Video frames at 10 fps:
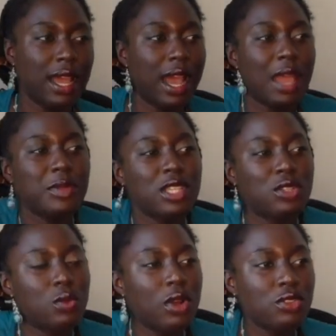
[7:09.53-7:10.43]
I'm
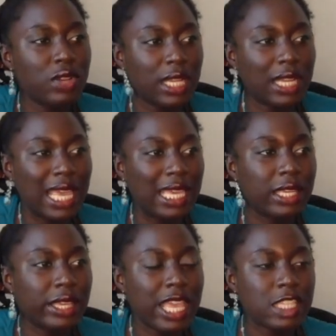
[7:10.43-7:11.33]
just wondering, like,
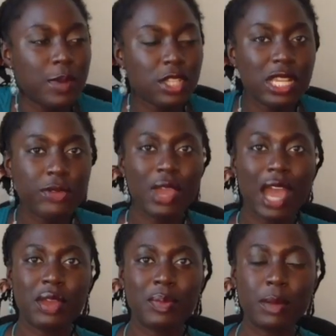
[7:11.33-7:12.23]
especially if you
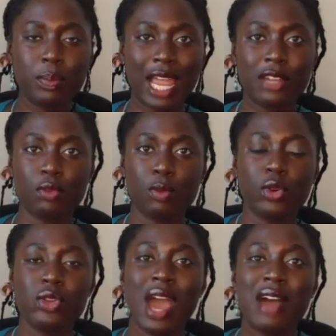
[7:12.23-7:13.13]
have a big platform
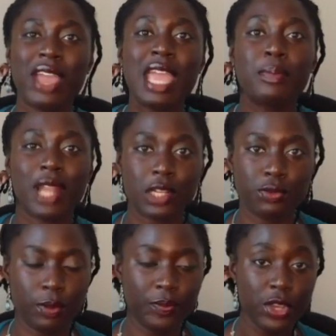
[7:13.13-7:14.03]
or you have a
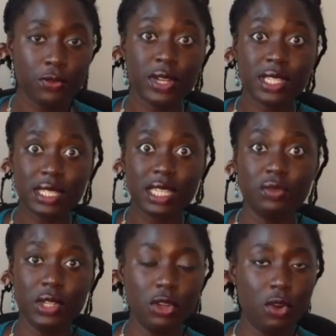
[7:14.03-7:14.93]
platform, for instance, this
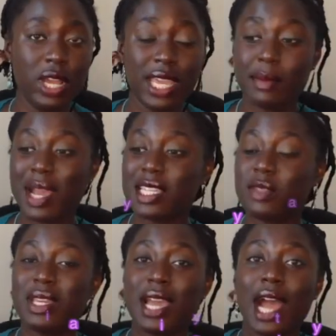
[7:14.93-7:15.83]
video, it might
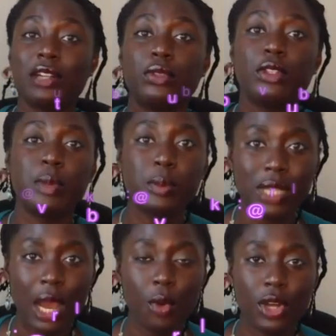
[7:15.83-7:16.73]
just be a handful of people
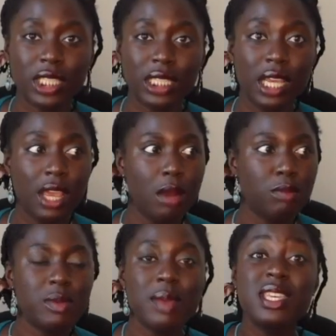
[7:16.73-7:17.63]
that watch it,
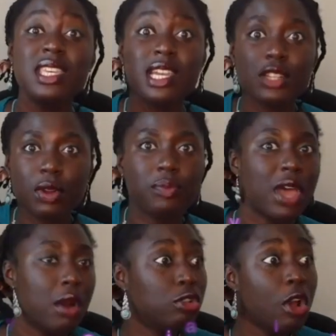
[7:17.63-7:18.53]
but maybe years from
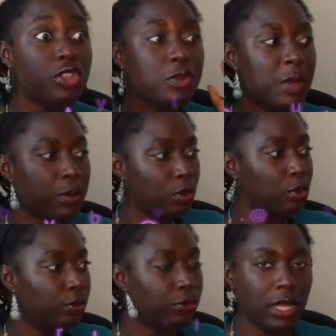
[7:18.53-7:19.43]
now, loads of people
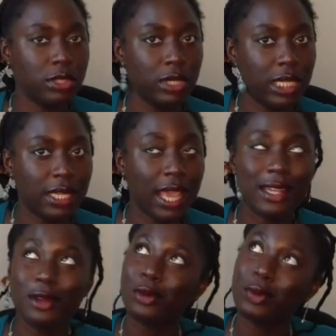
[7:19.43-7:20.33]
will flood to it.
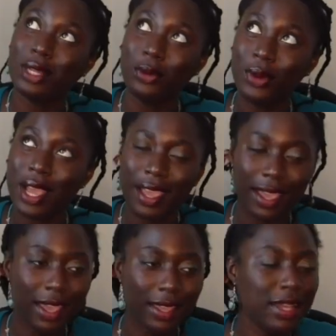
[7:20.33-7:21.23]
Hey, Lord willing,
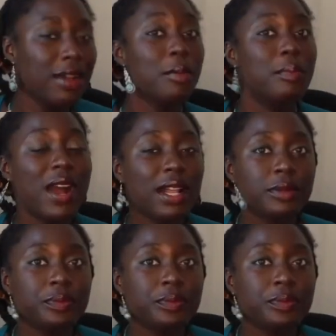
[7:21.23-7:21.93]
hey. But